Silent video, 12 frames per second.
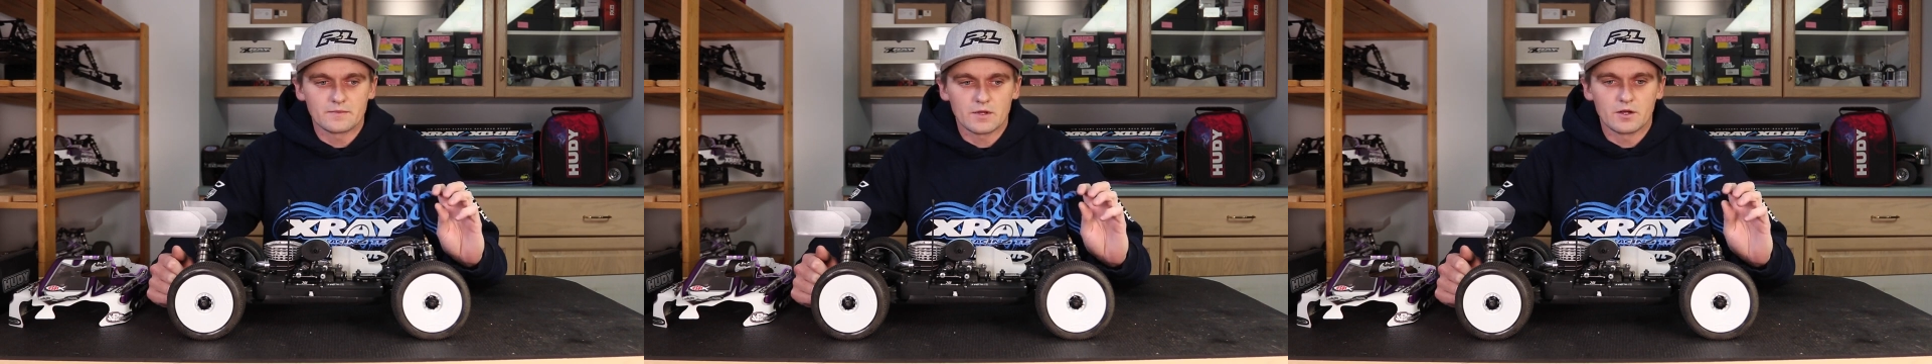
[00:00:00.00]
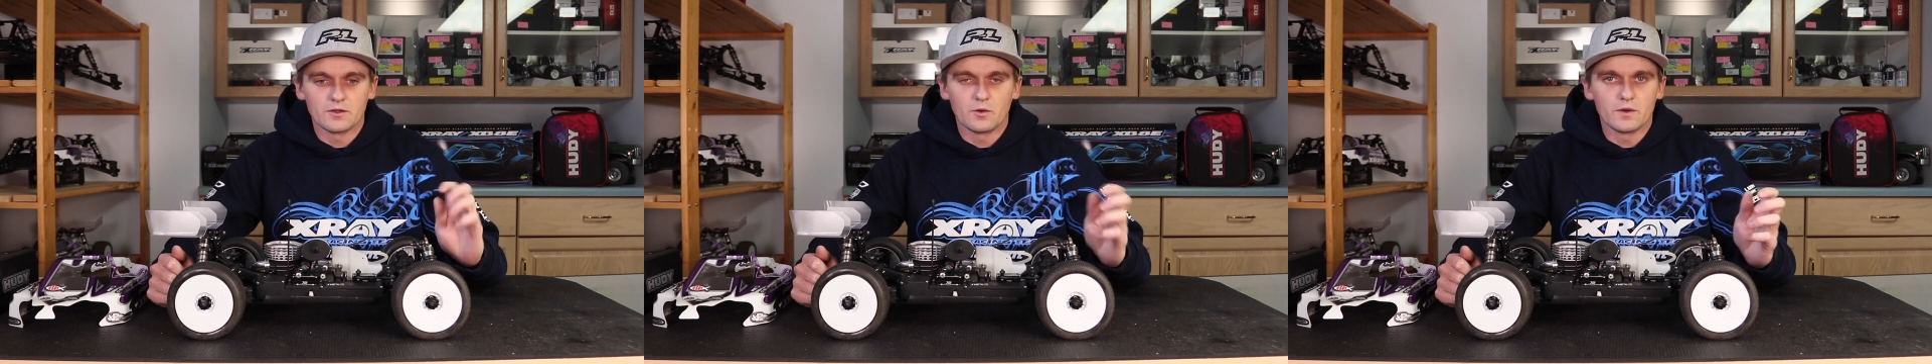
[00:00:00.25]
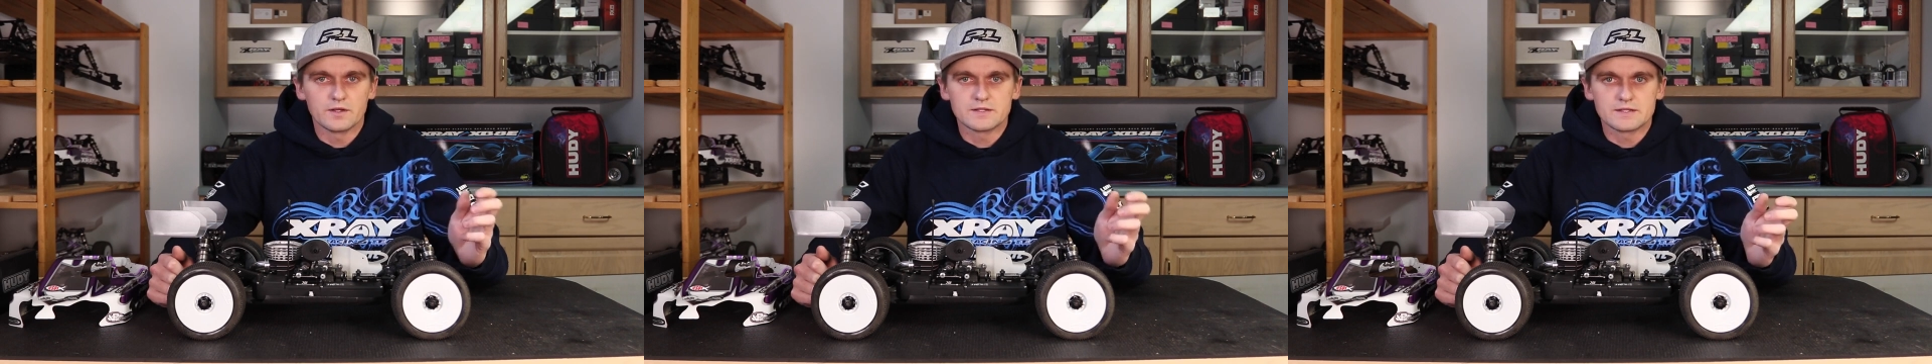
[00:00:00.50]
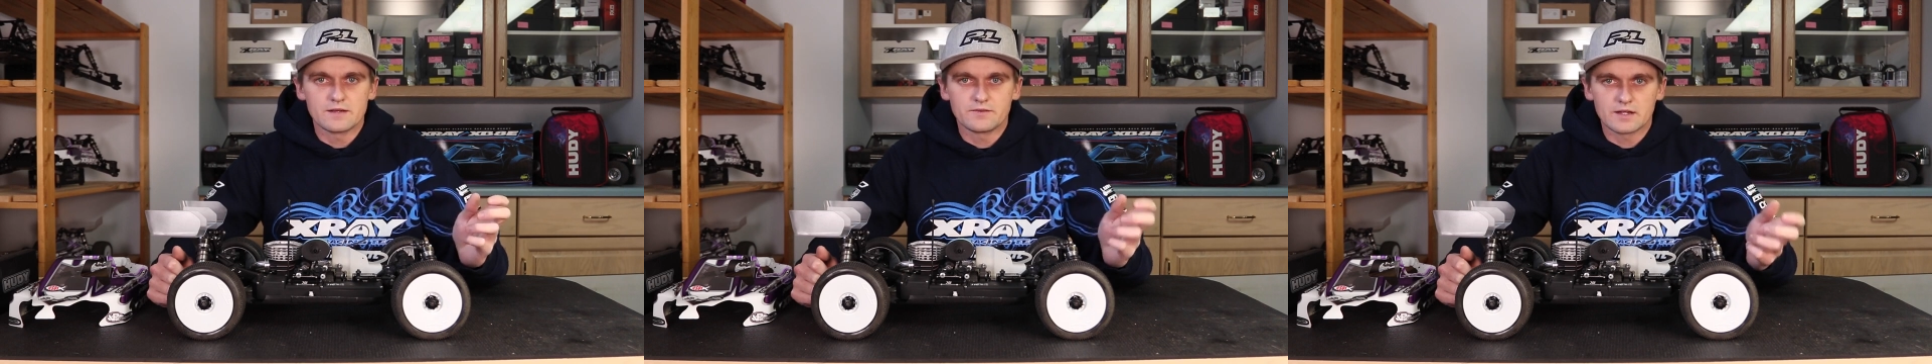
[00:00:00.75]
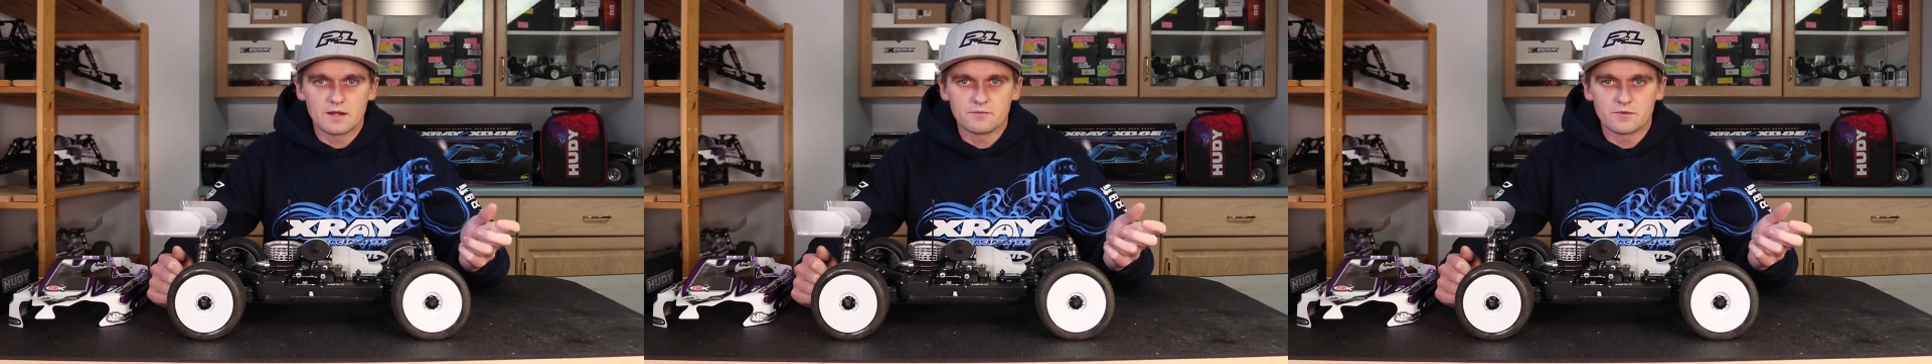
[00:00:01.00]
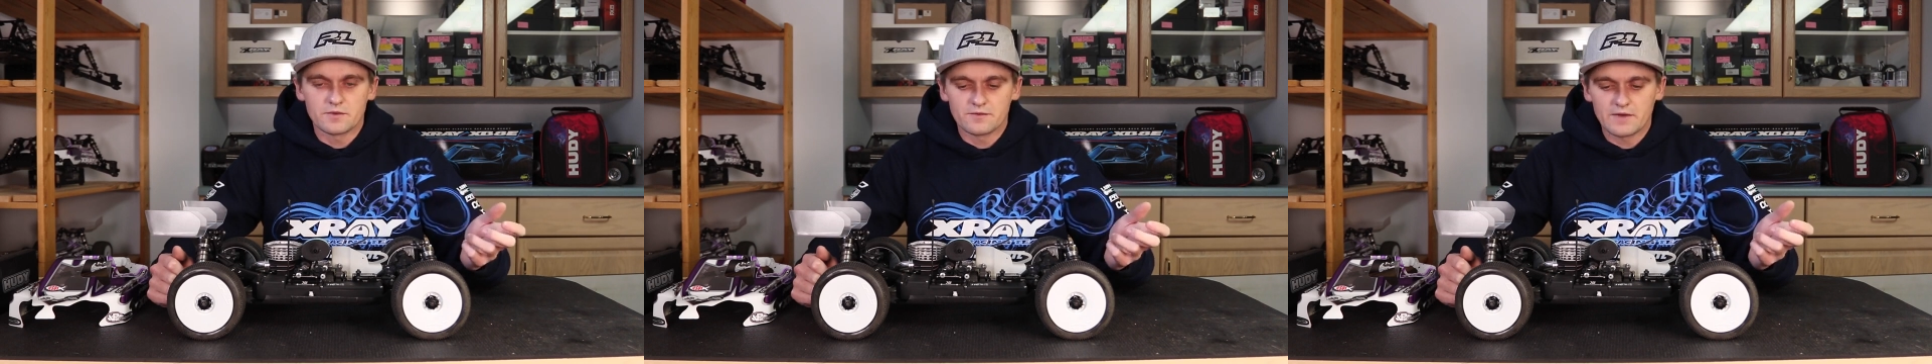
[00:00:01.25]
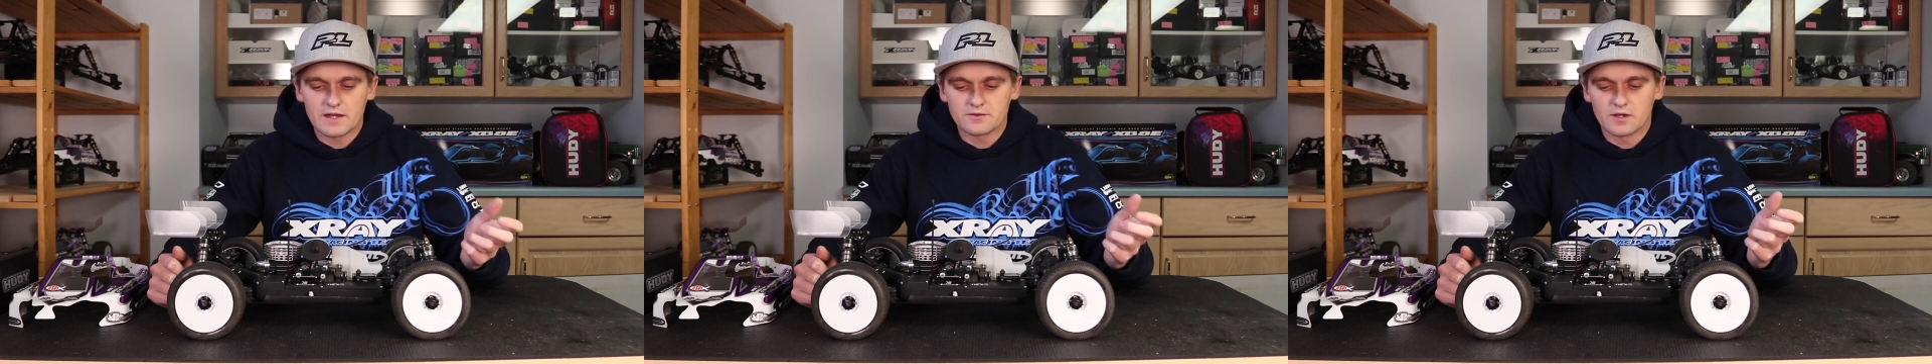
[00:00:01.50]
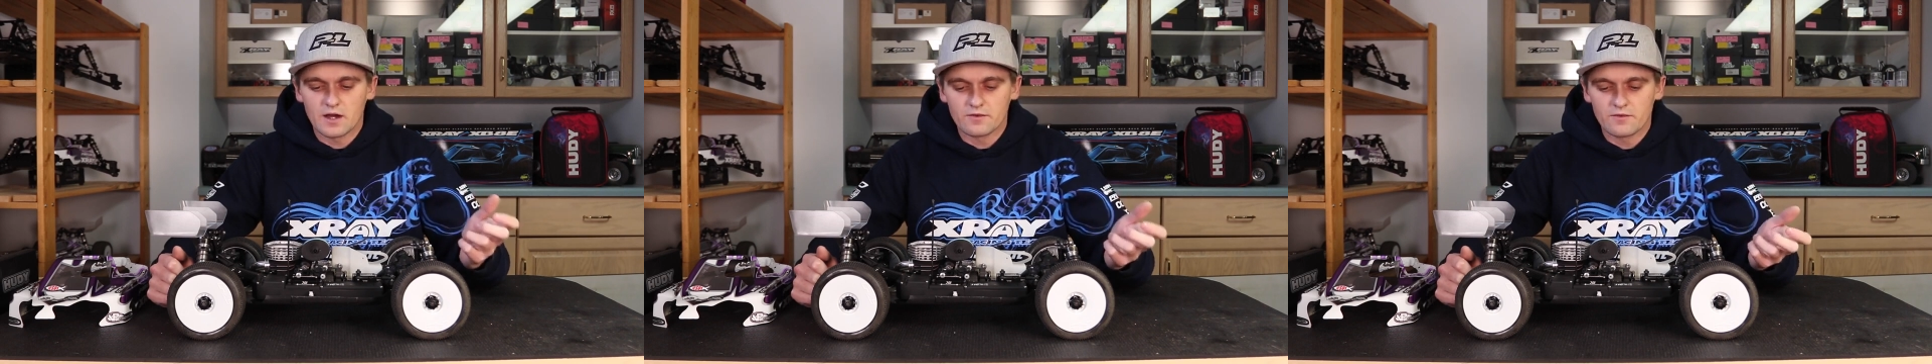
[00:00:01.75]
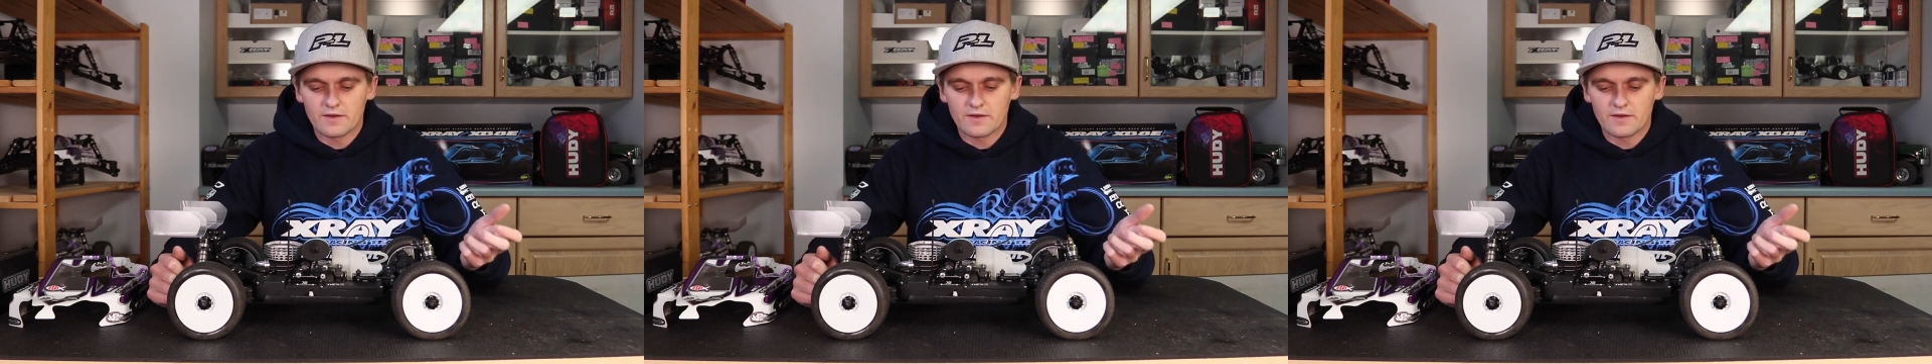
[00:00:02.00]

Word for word: all the oils and stuff that come from the factory off